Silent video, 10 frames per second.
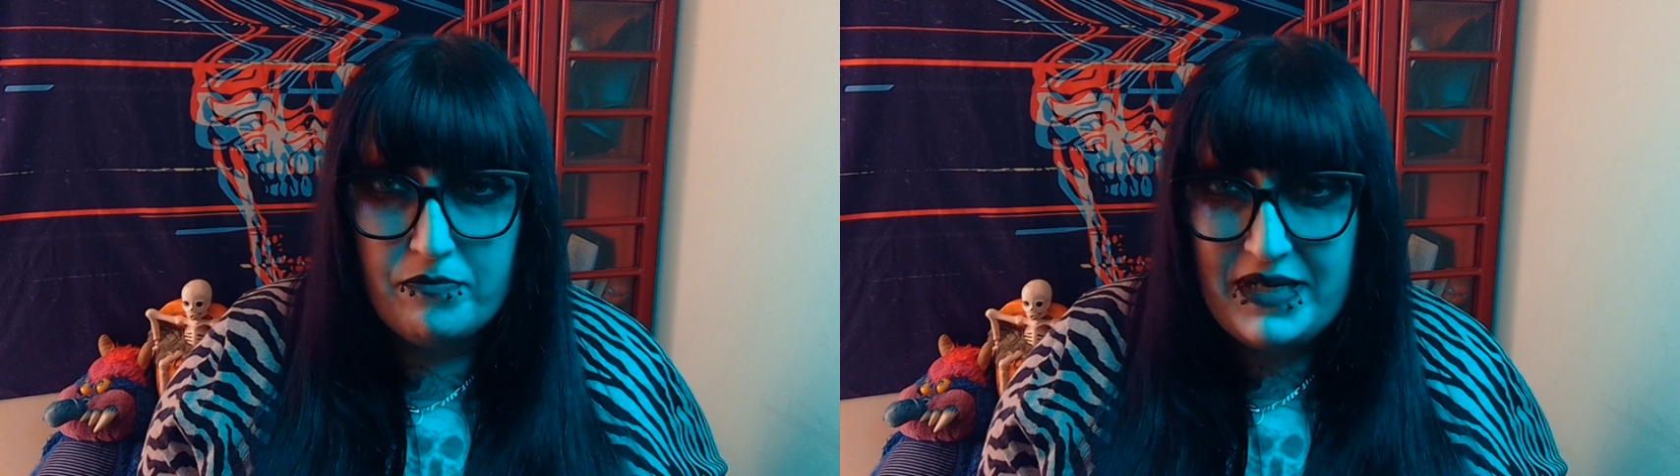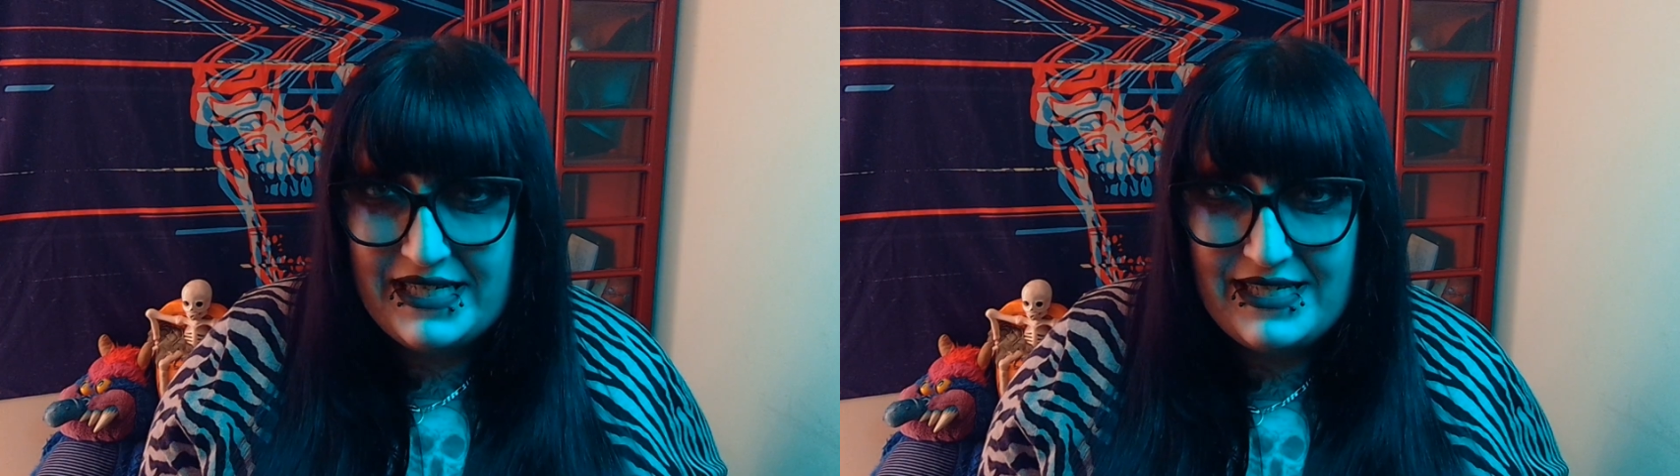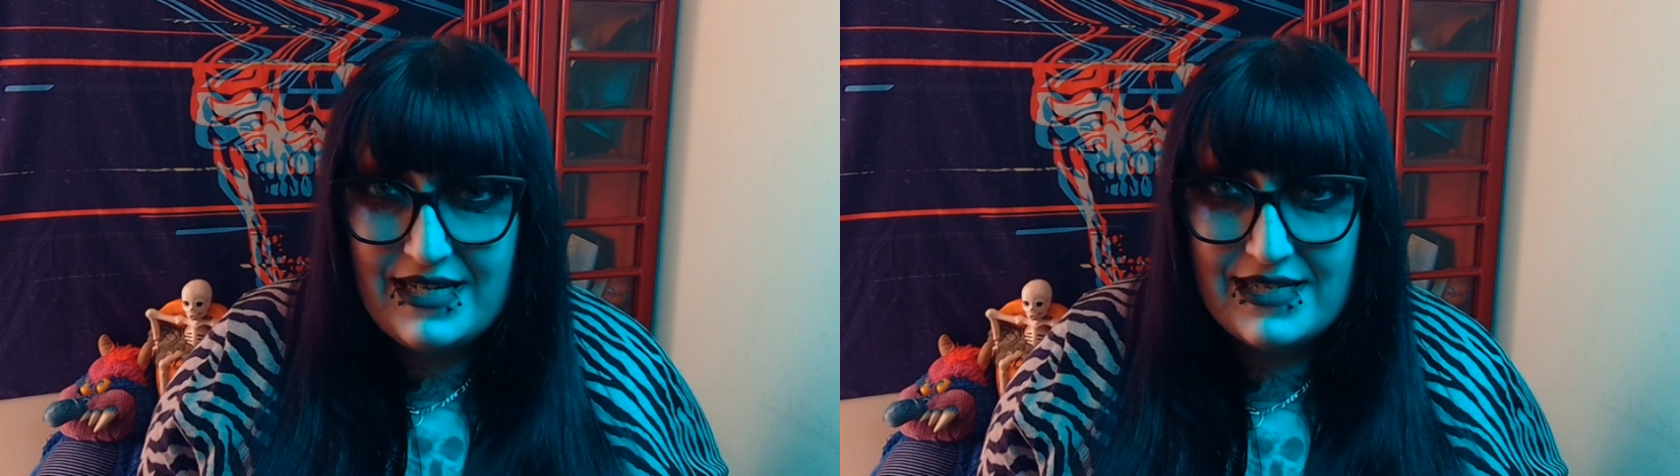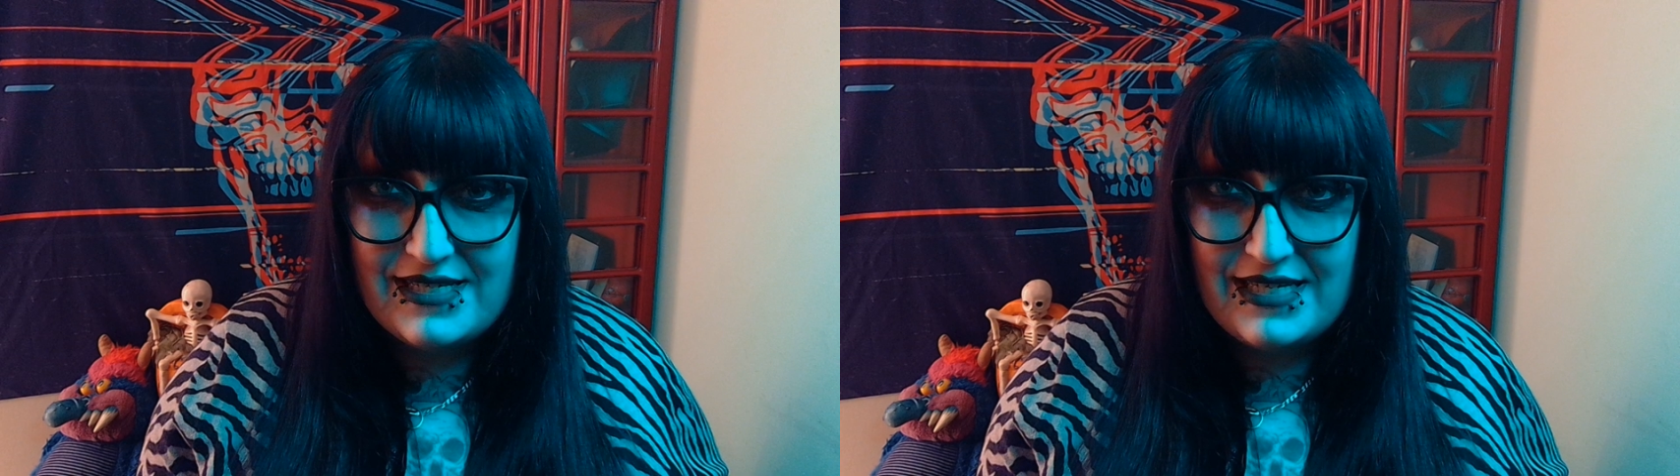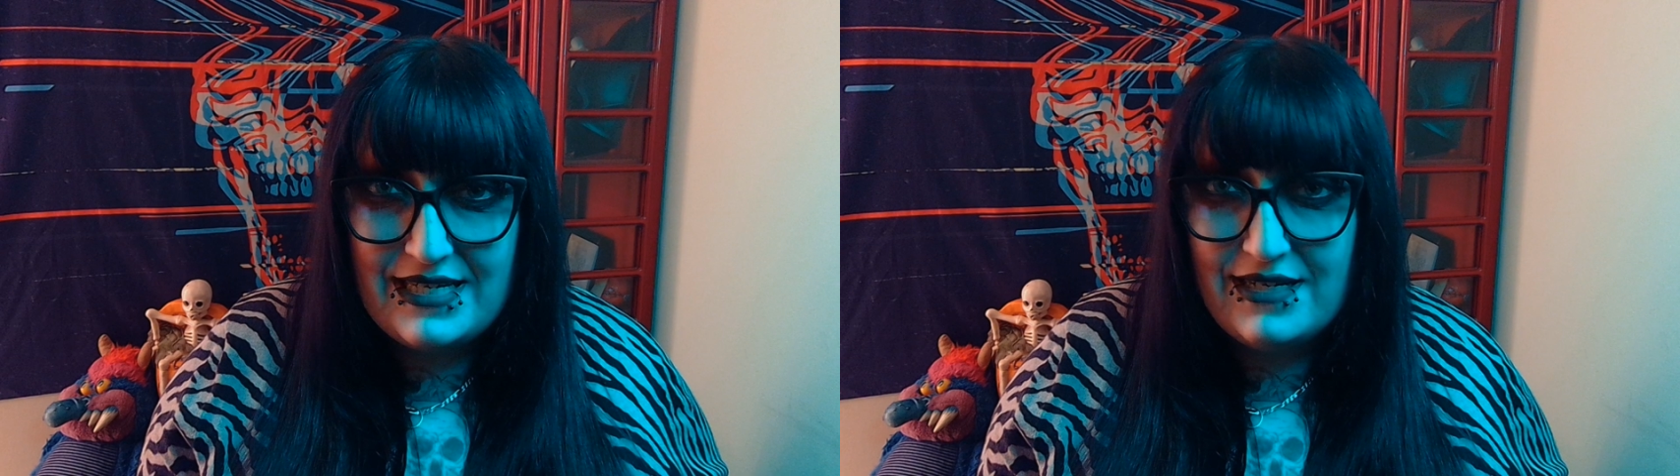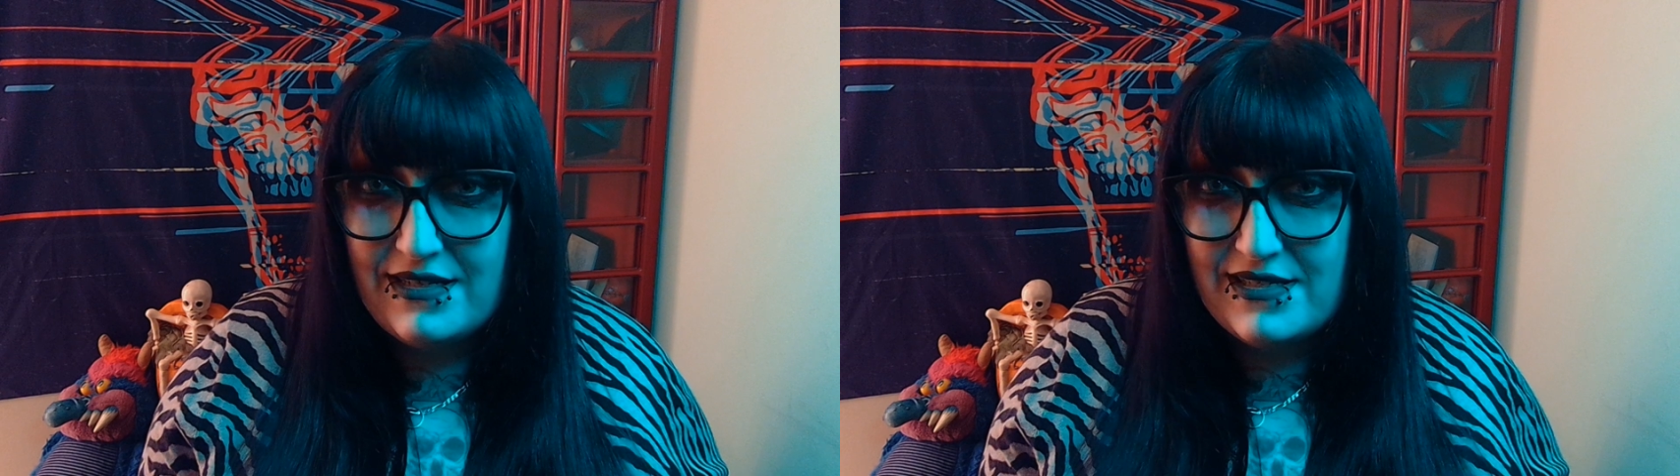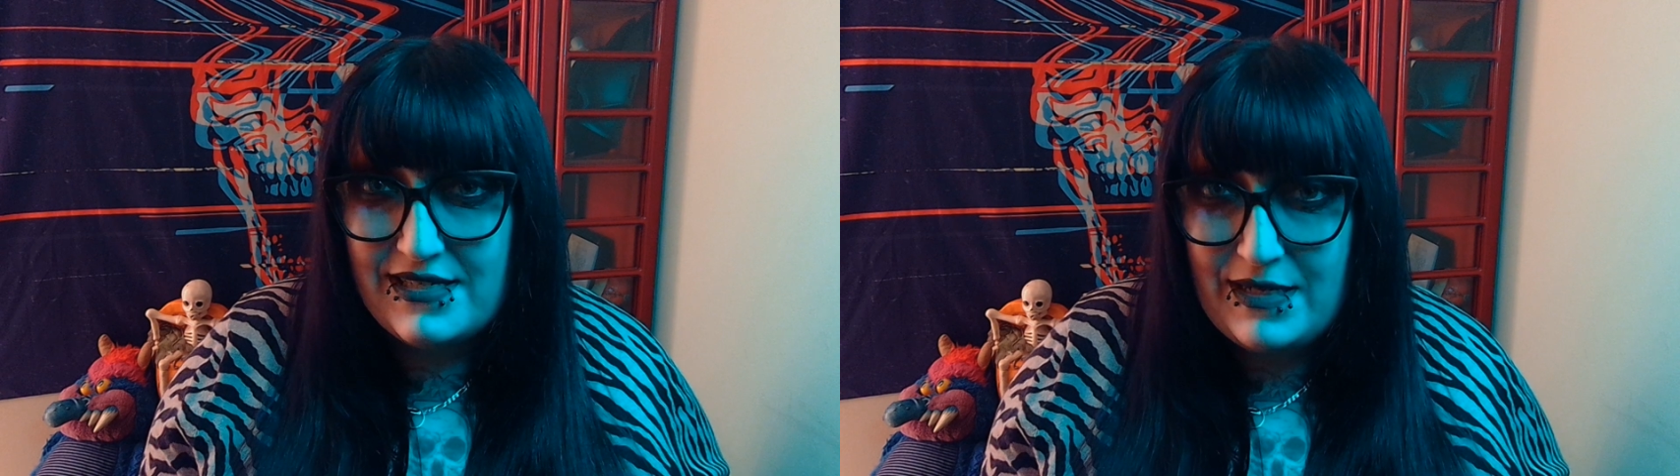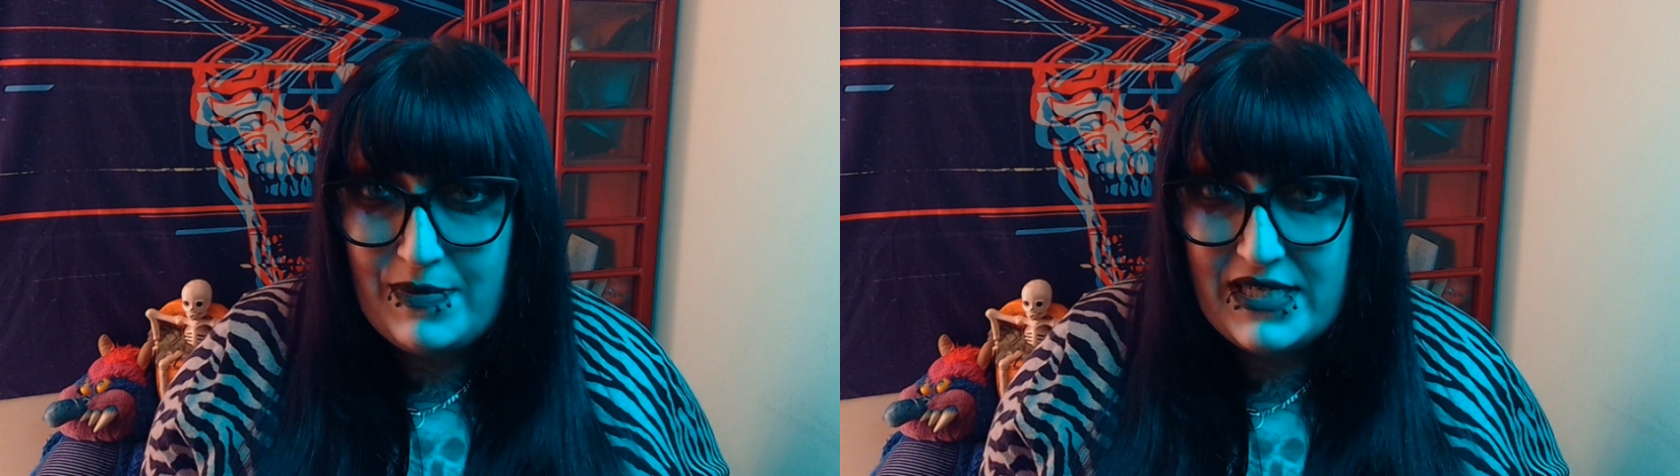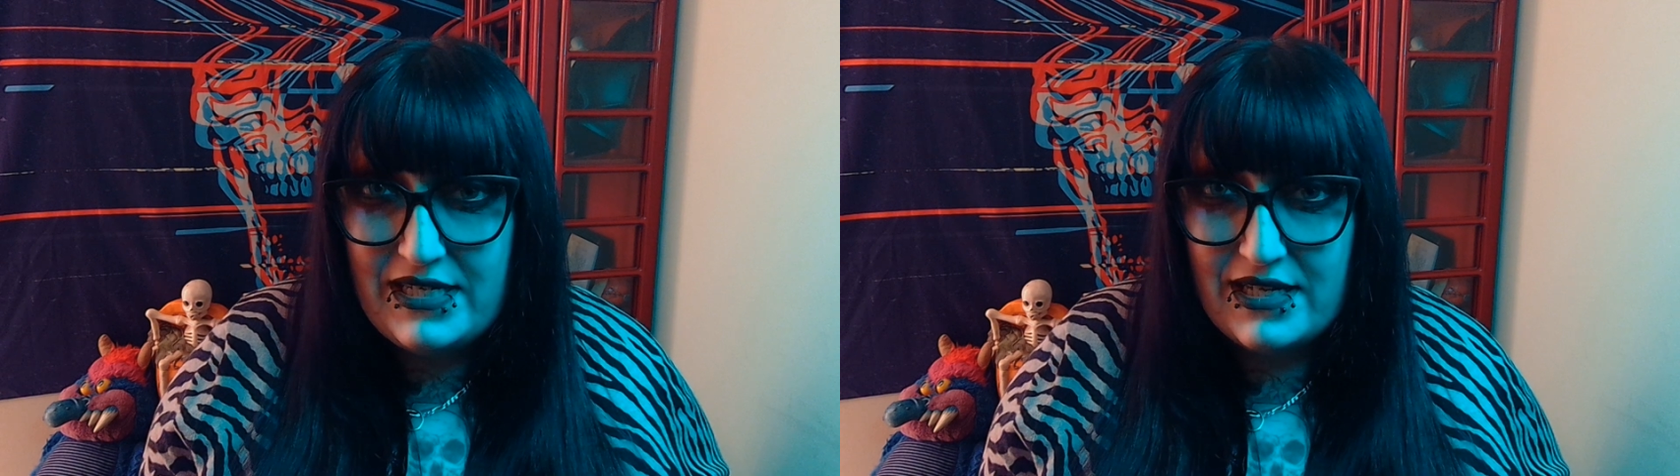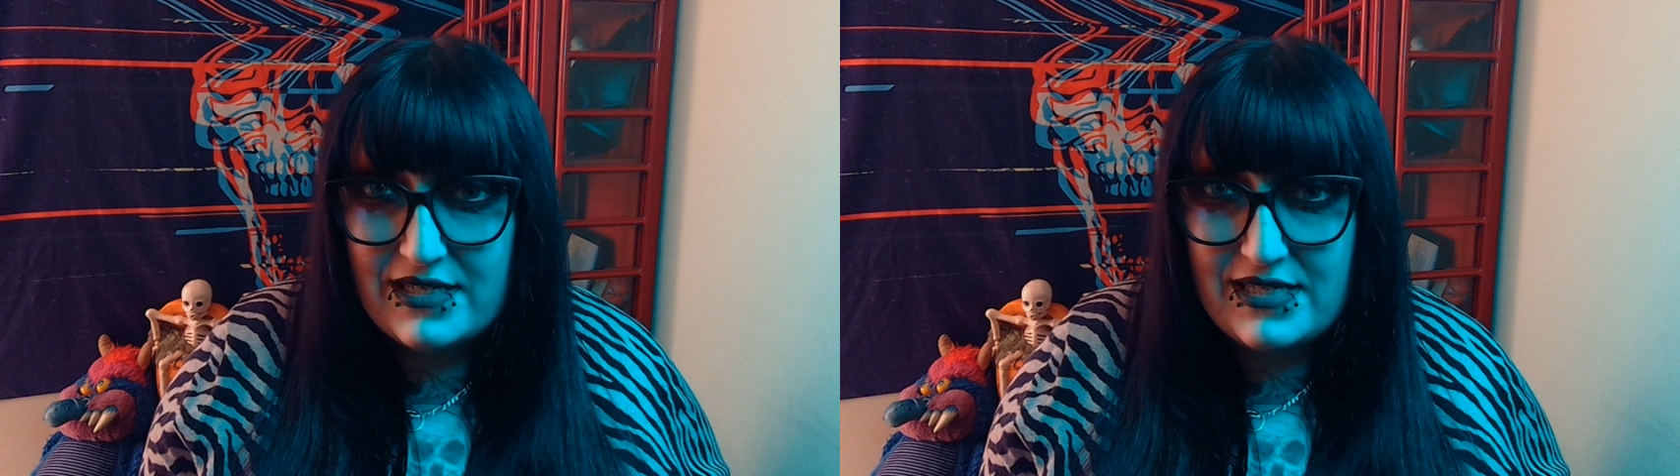PTSD and
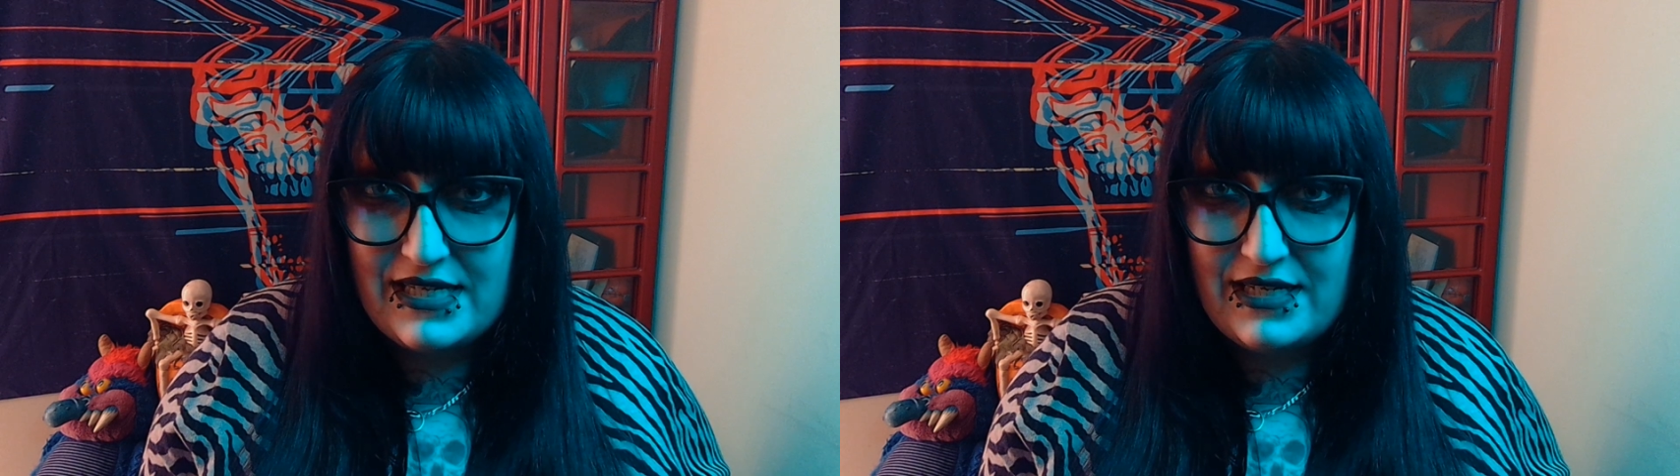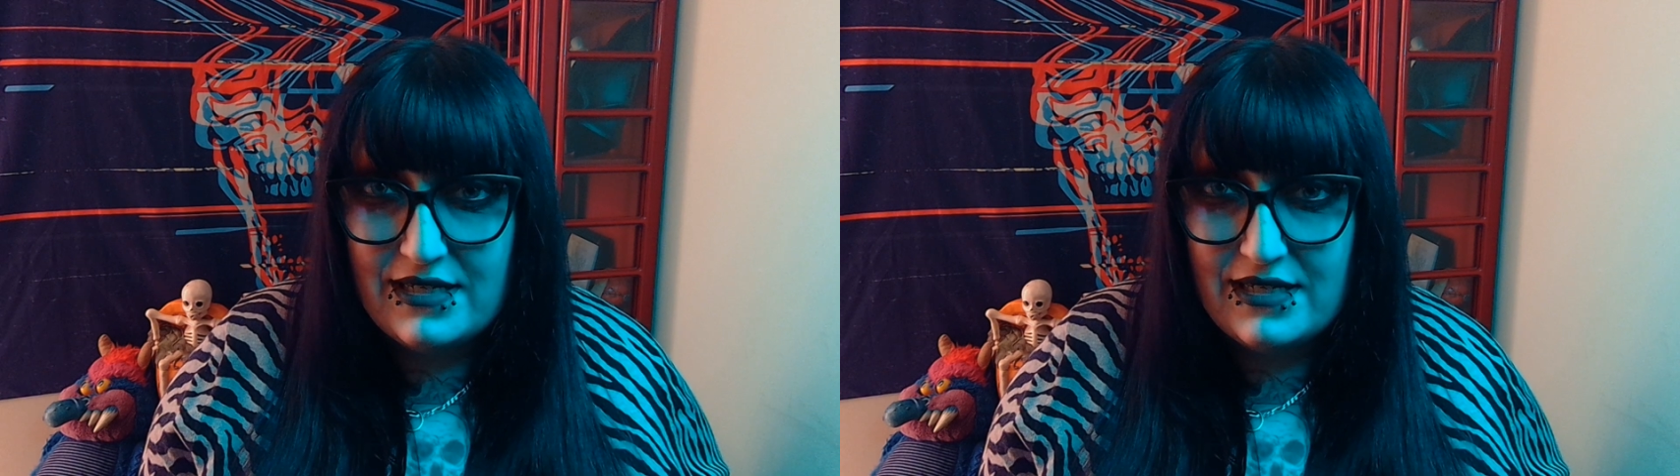CPTSD